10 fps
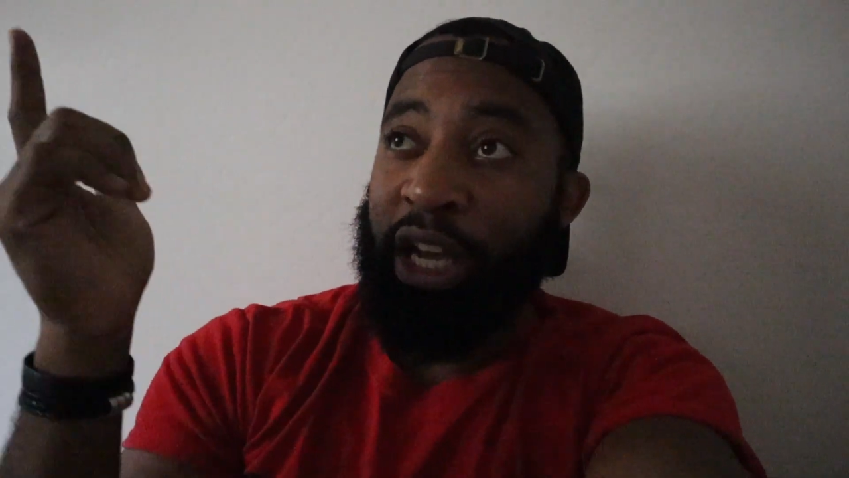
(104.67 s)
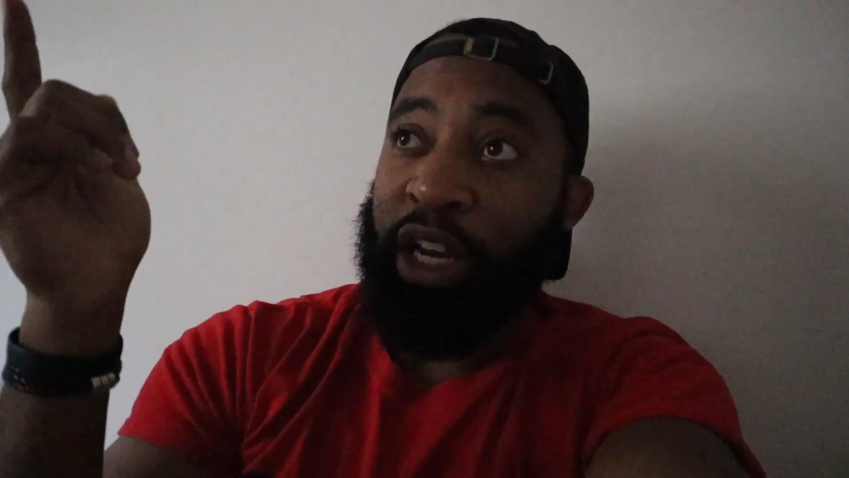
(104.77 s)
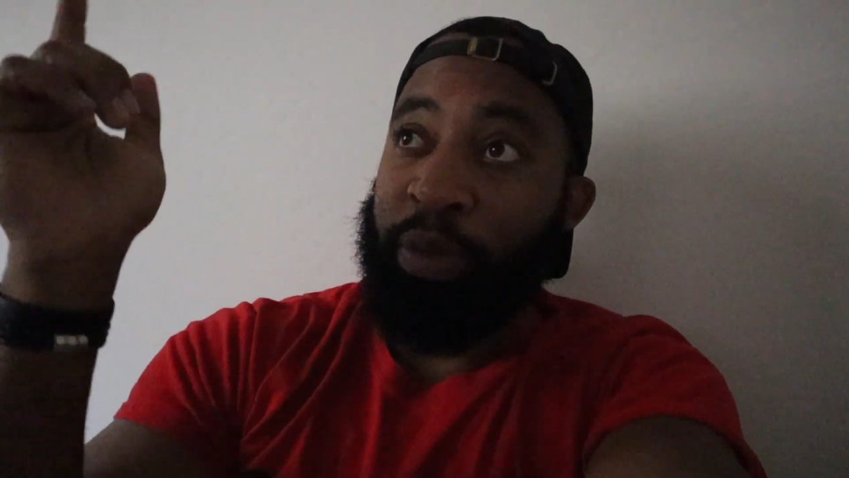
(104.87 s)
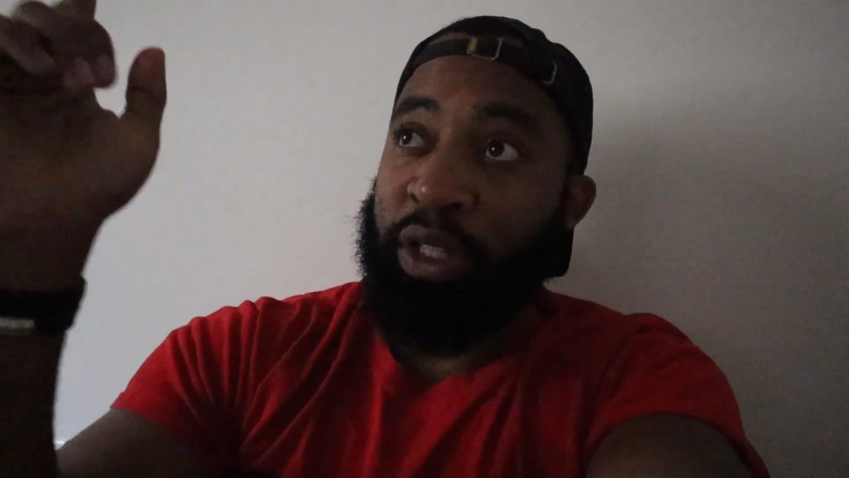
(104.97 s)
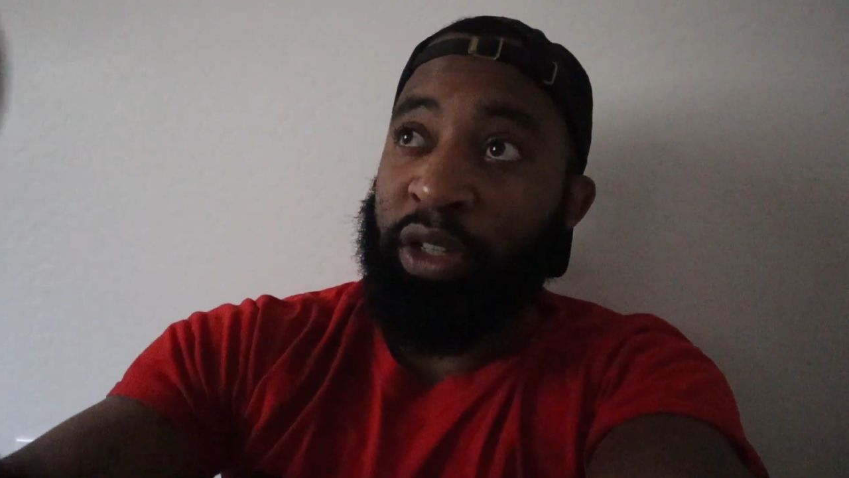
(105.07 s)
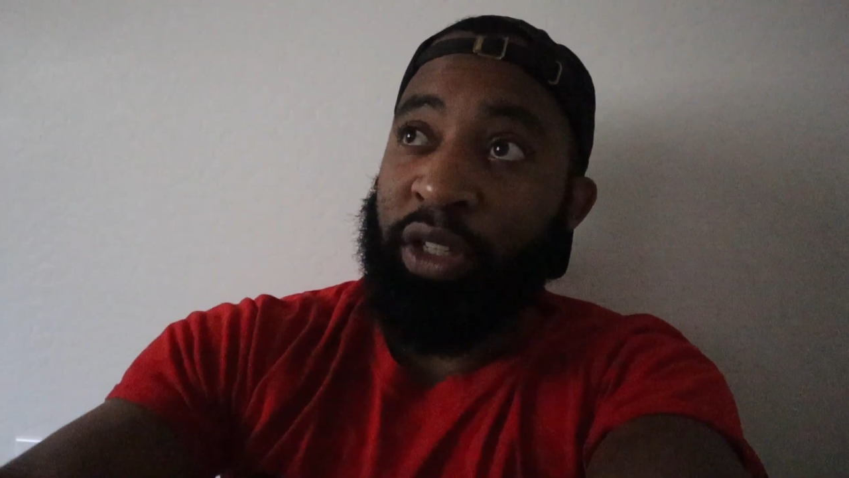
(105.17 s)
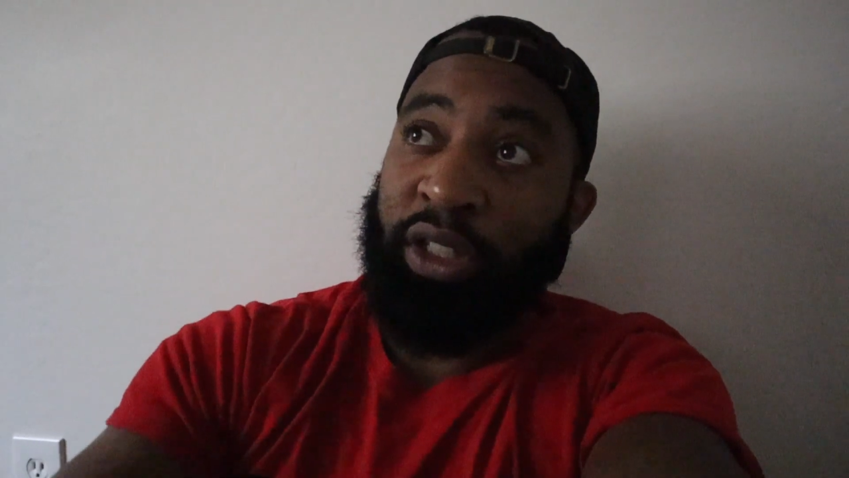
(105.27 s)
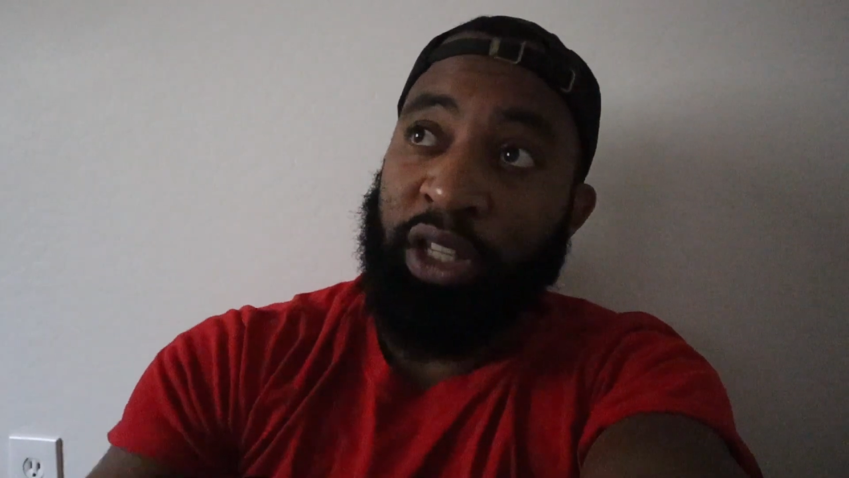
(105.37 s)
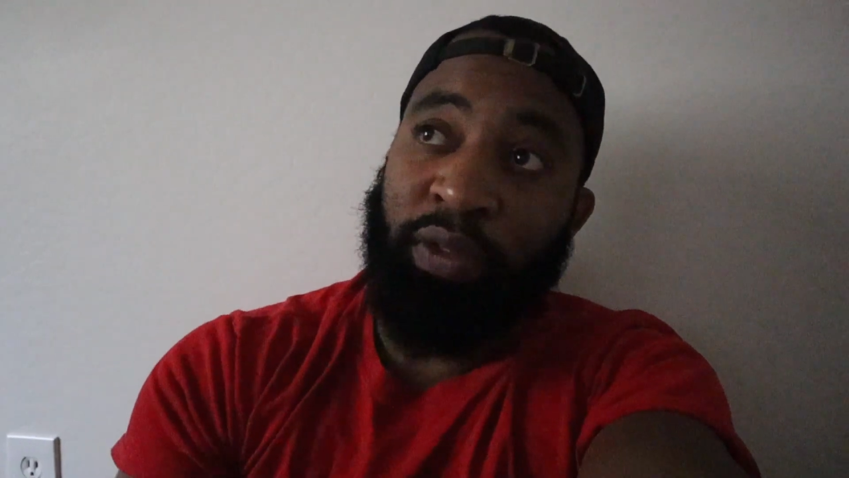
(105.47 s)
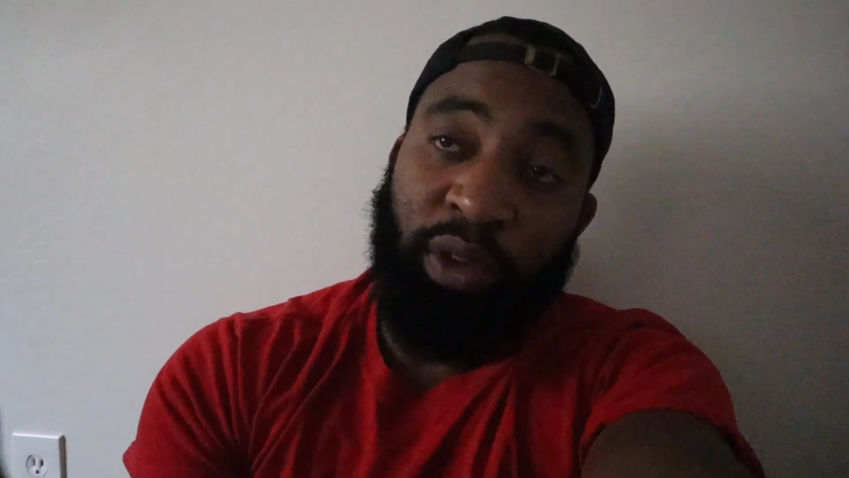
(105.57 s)
got up and turned
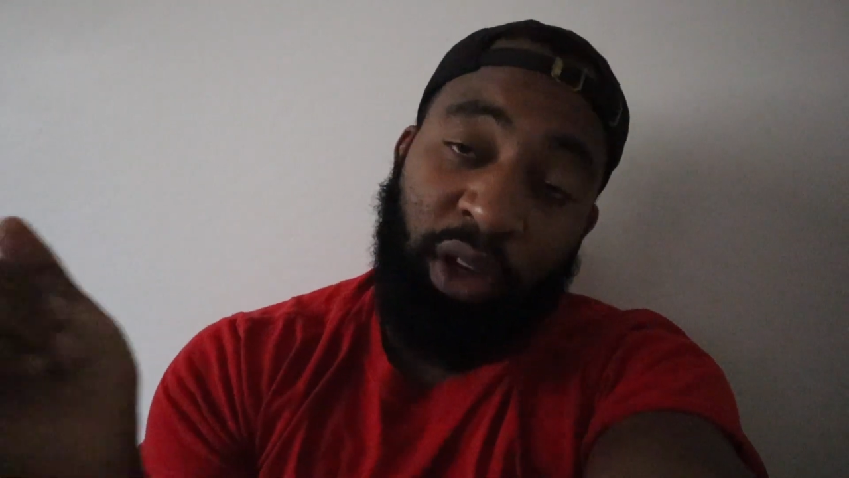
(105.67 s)
his TV